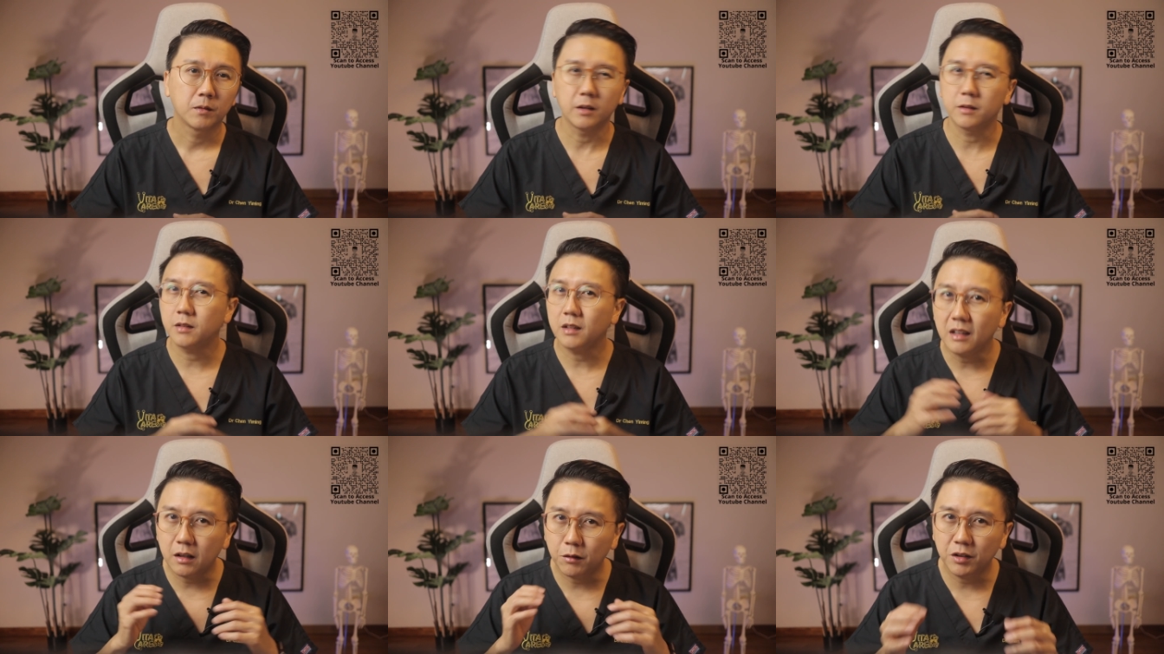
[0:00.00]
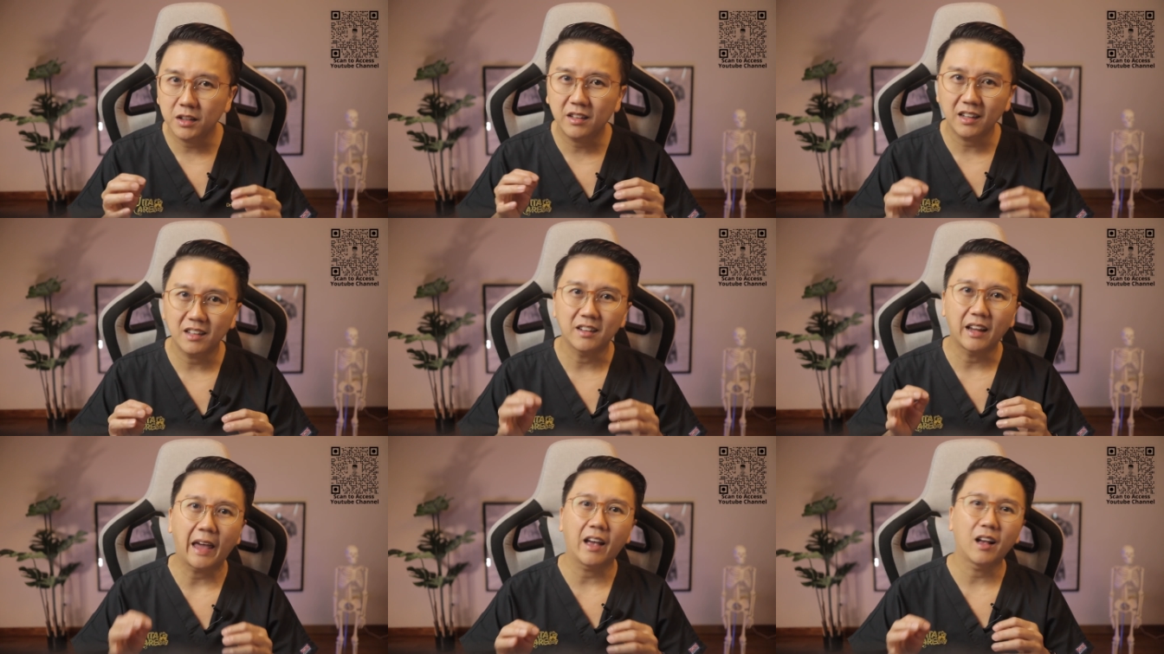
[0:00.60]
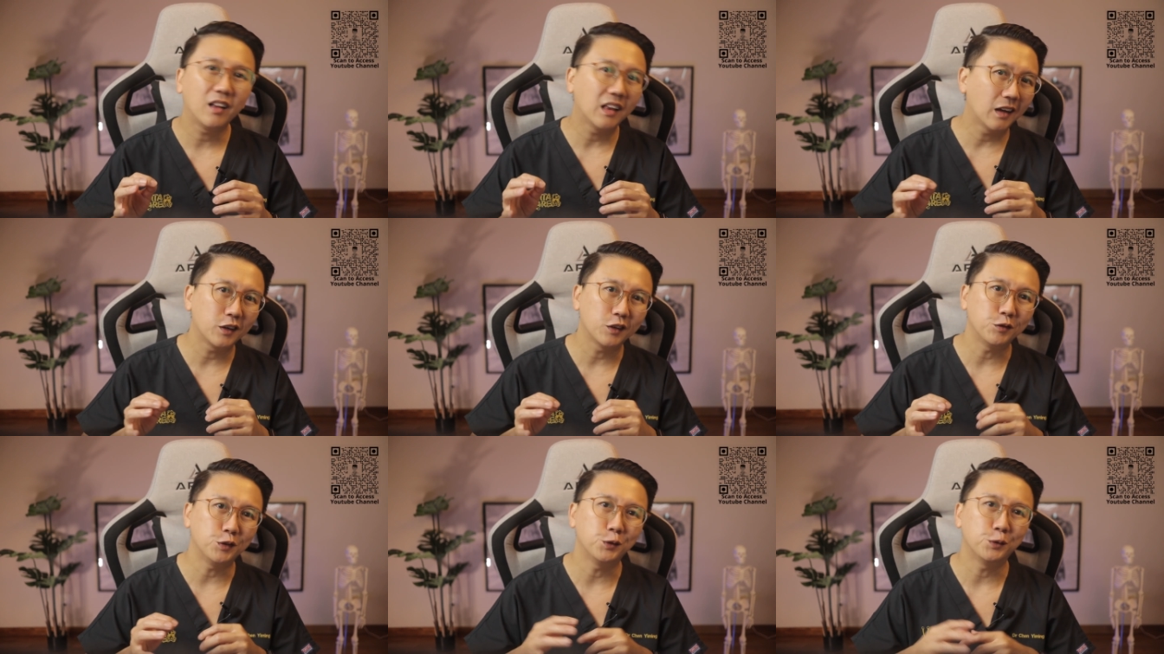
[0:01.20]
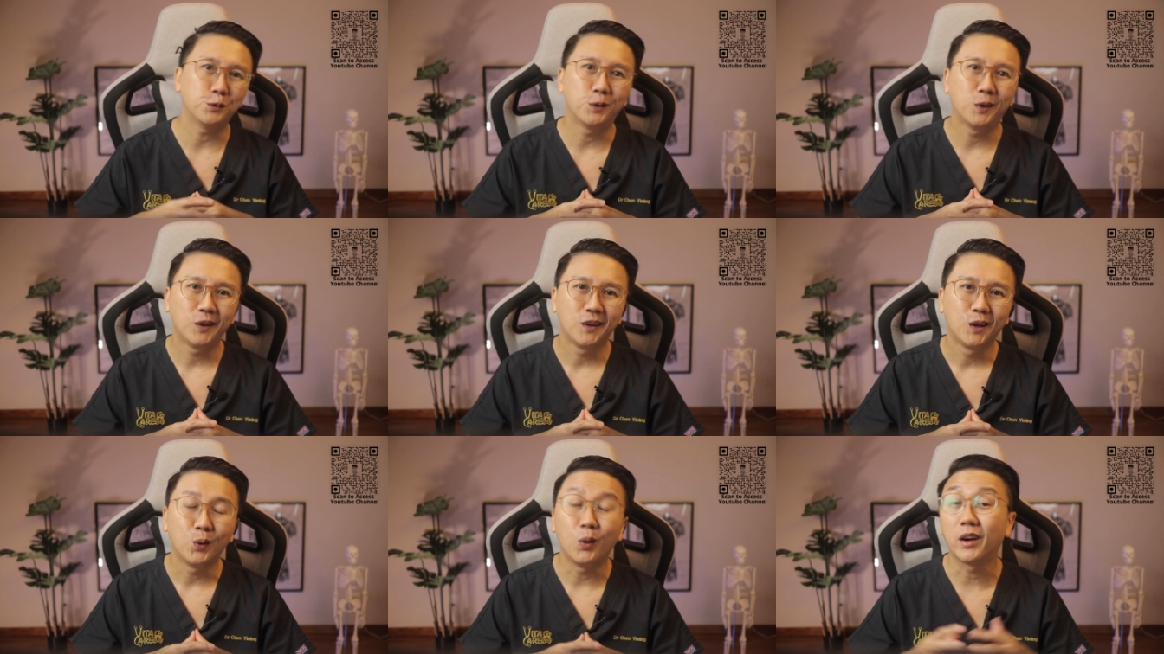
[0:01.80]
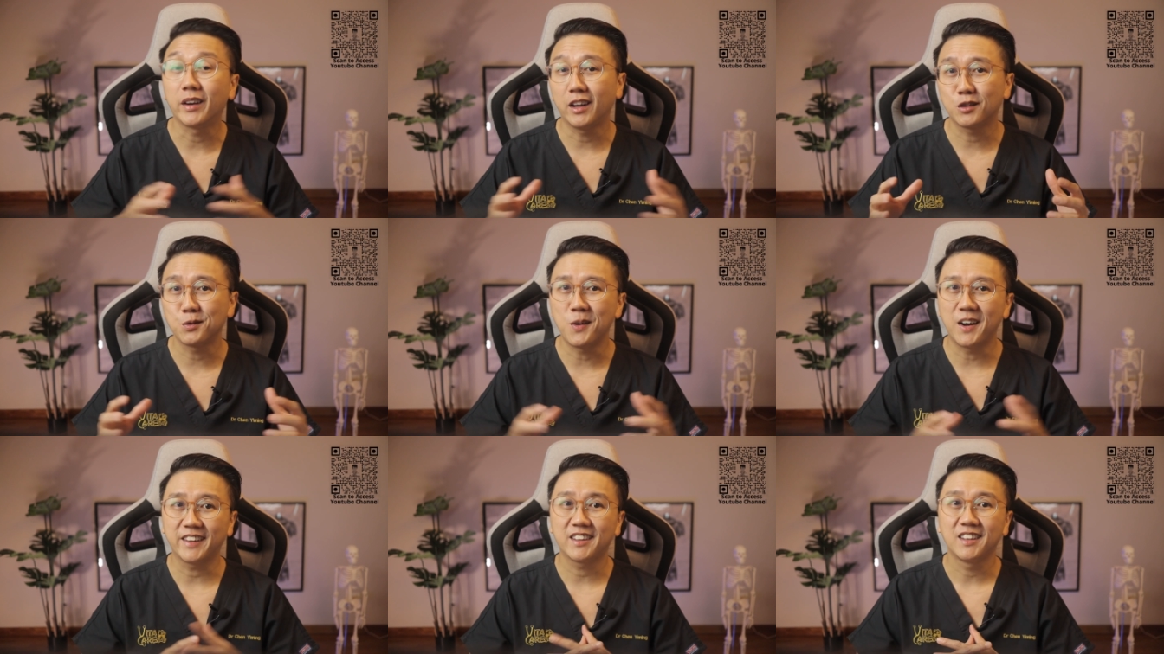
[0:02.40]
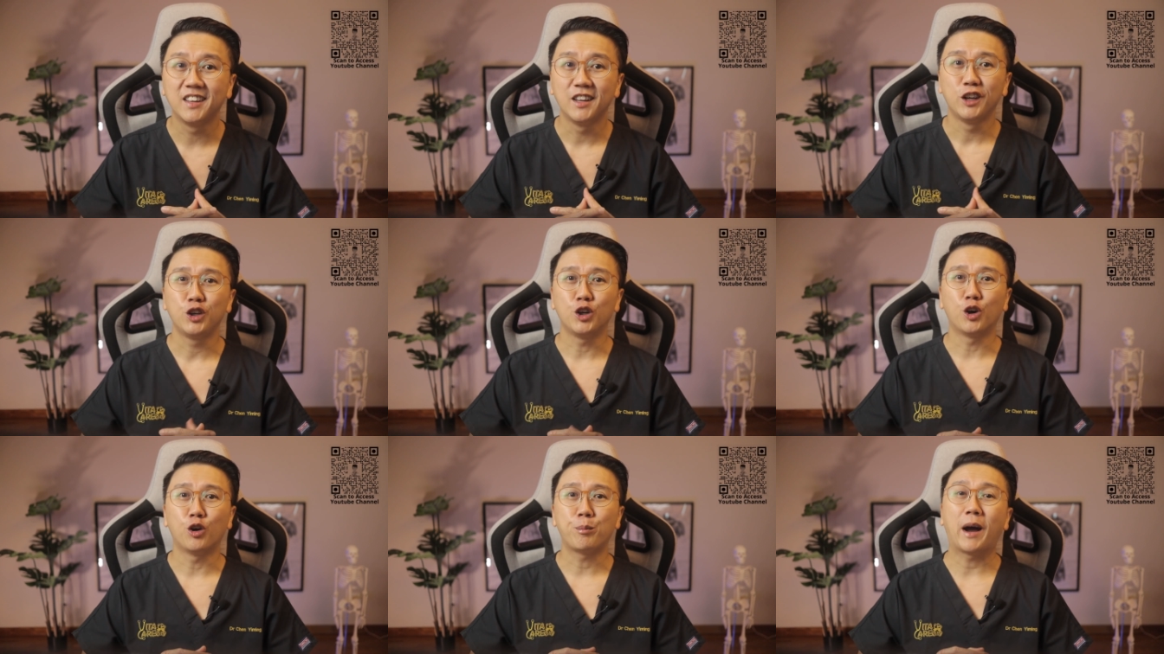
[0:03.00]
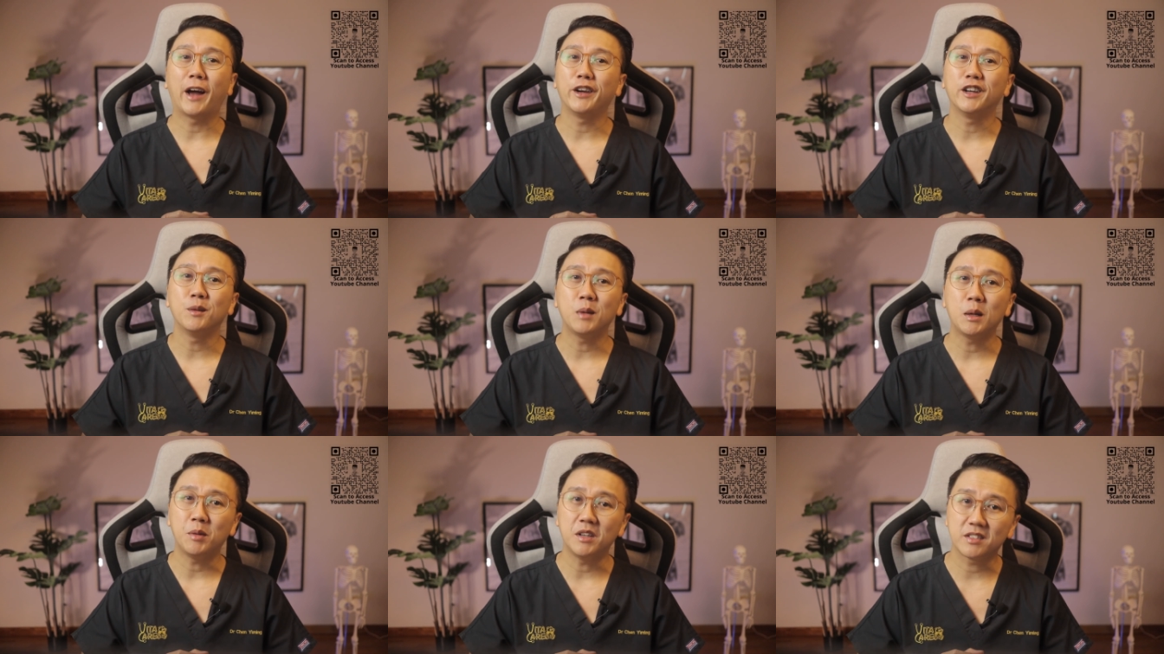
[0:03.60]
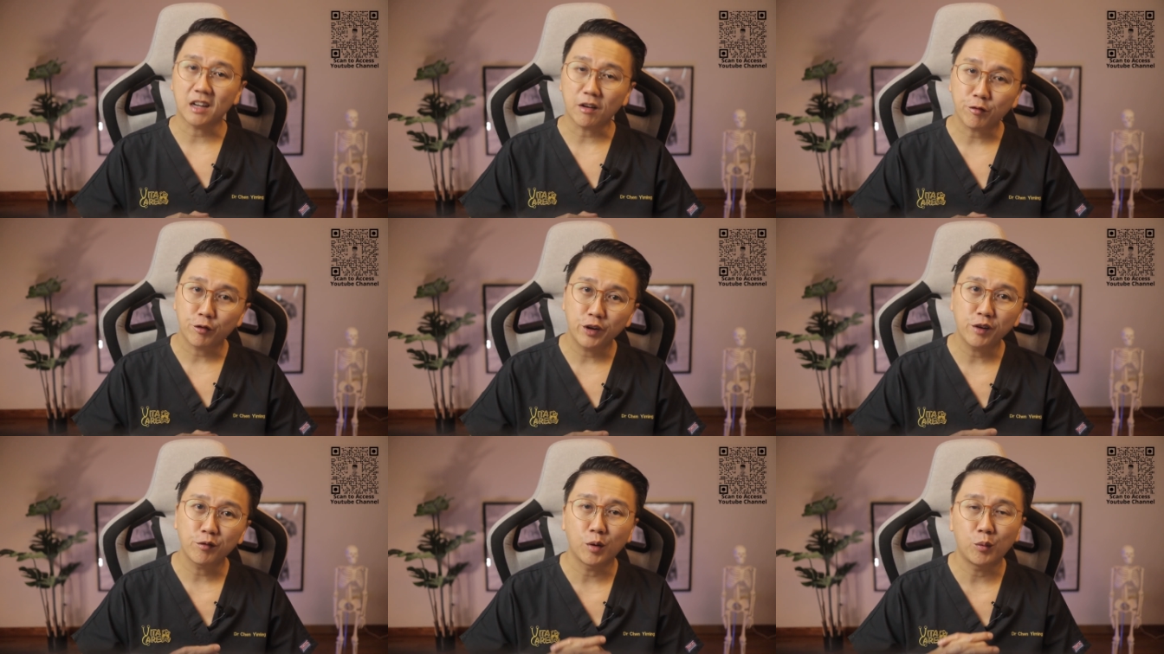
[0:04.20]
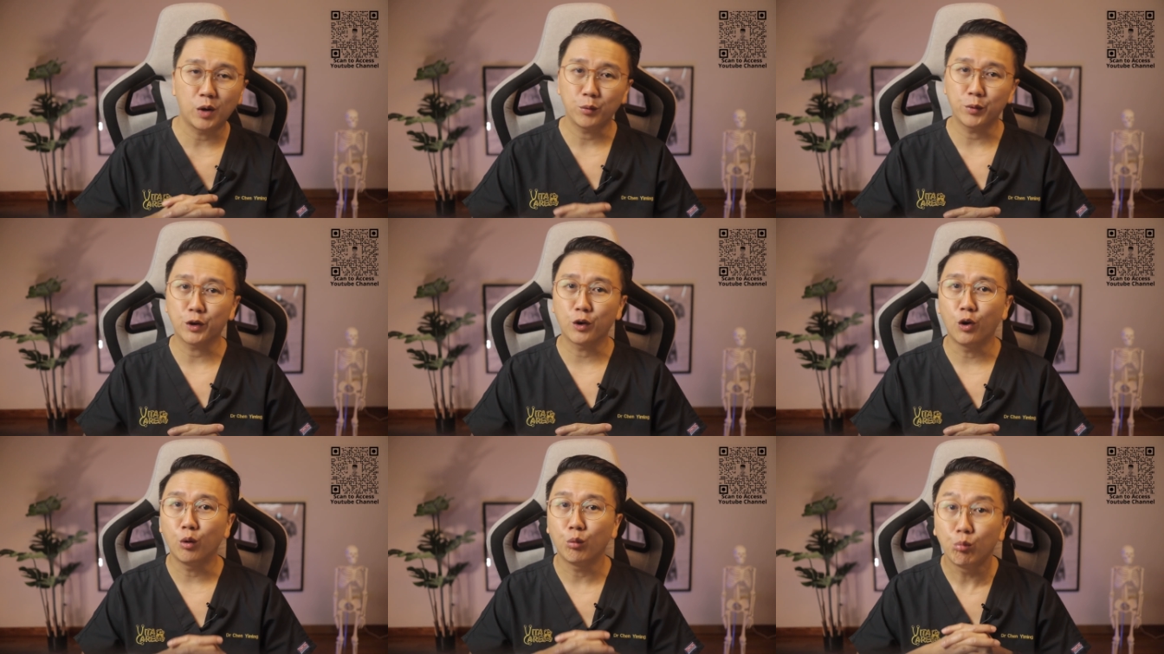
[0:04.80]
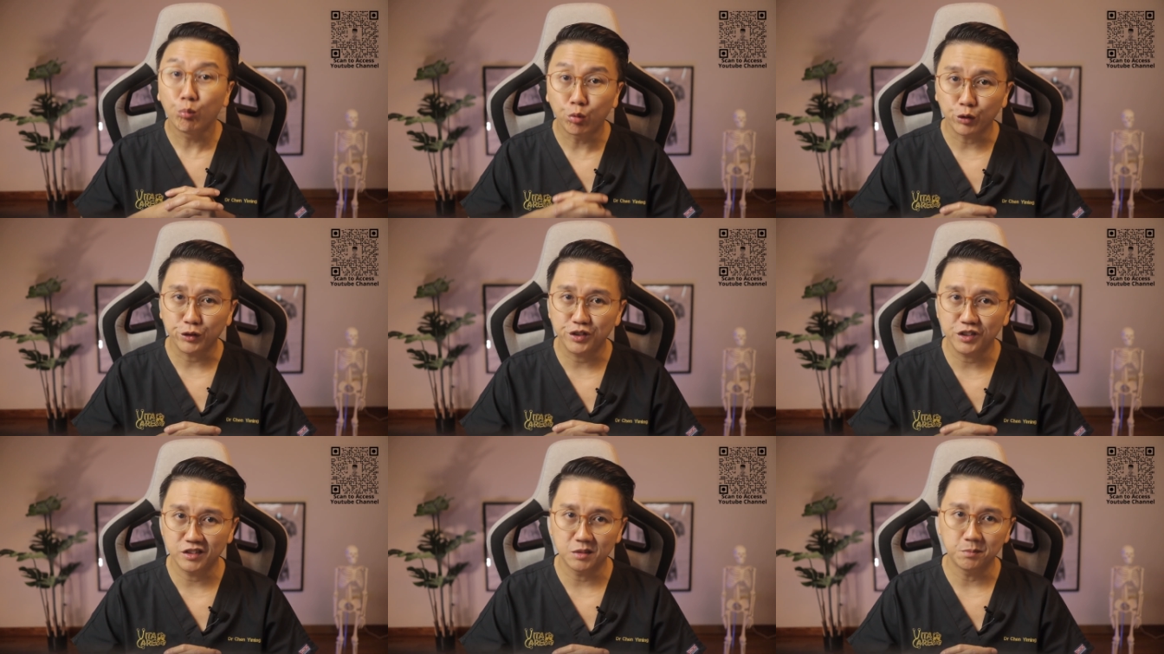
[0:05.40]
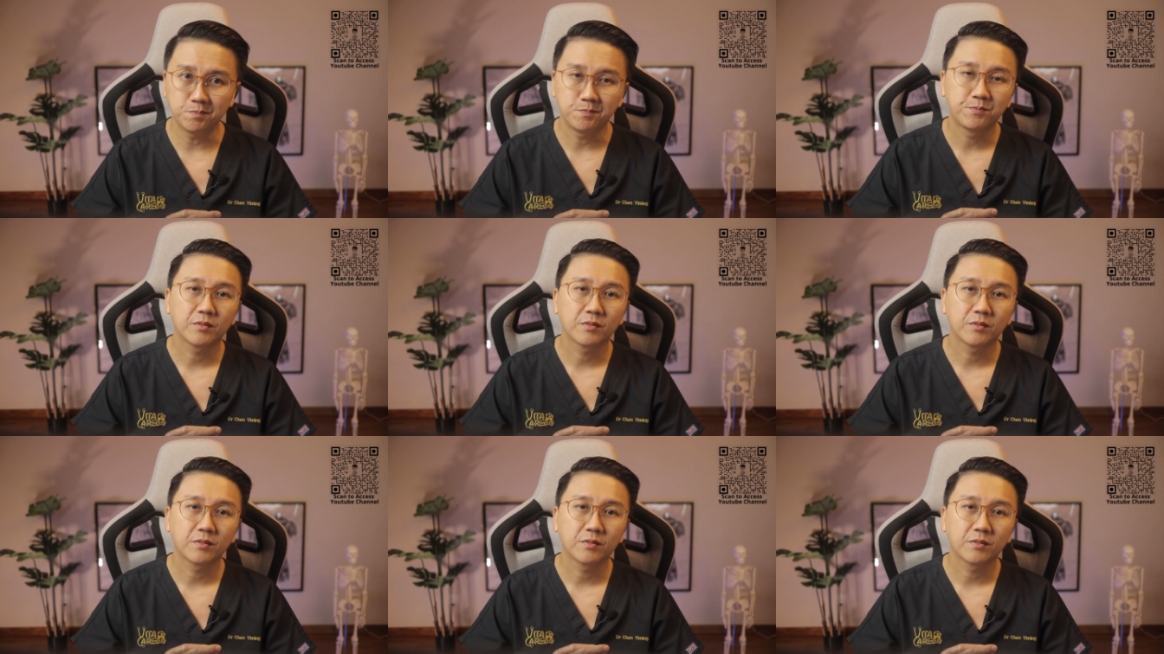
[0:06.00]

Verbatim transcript: Does it irritate the hell out of you? Well, guess what? Your partner may be suffering from what we call bruxism.